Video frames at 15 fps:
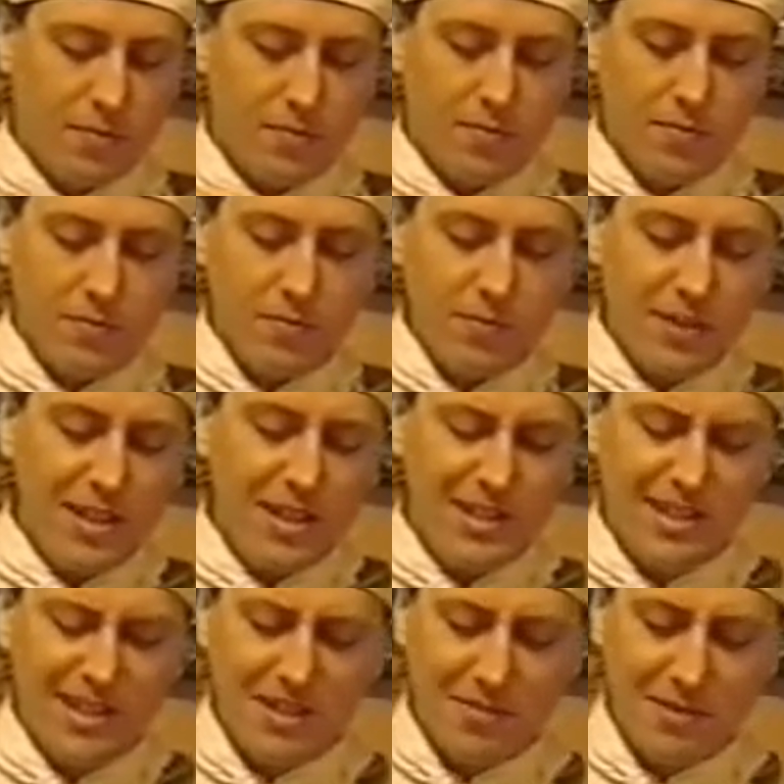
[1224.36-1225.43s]
I'll start with
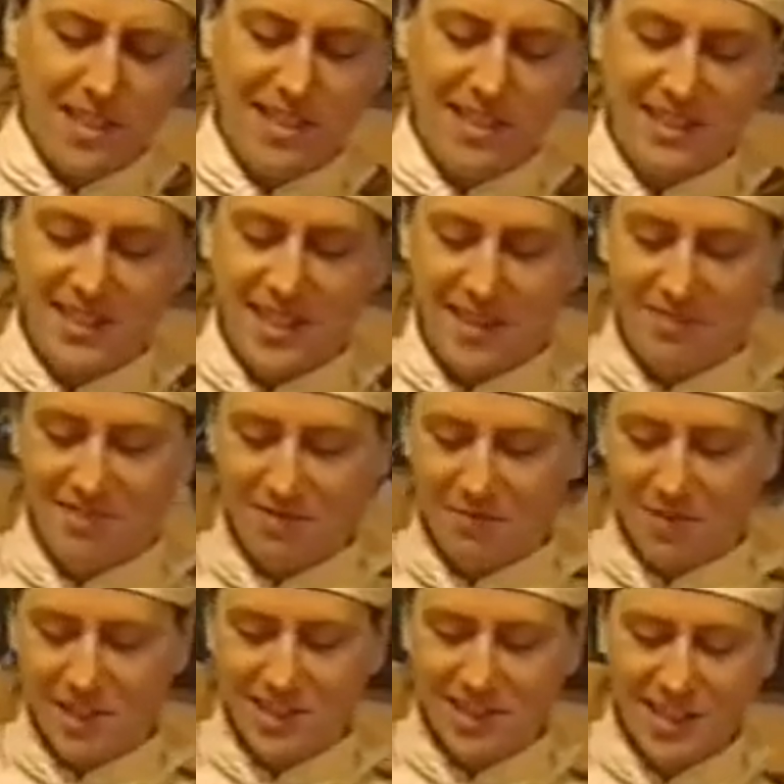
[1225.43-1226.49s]
this thick one because
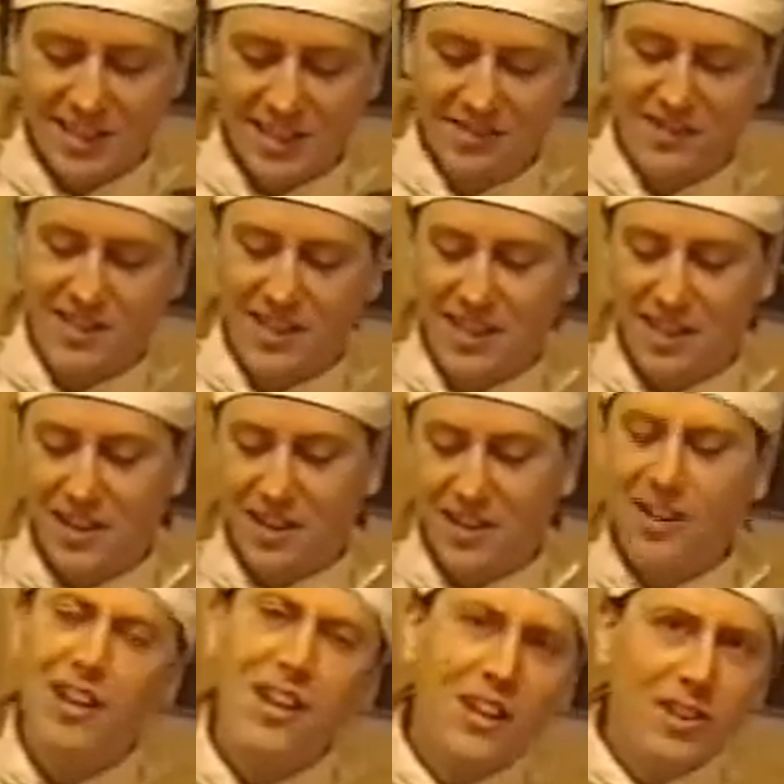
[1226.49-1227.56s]
that's obviously going to
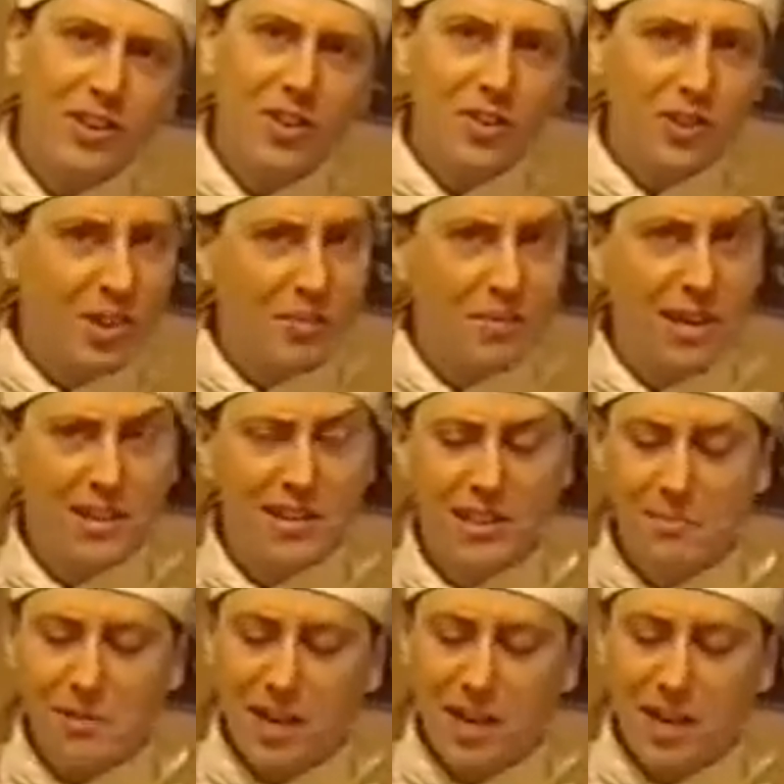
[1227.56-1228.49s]
not come out as I planned.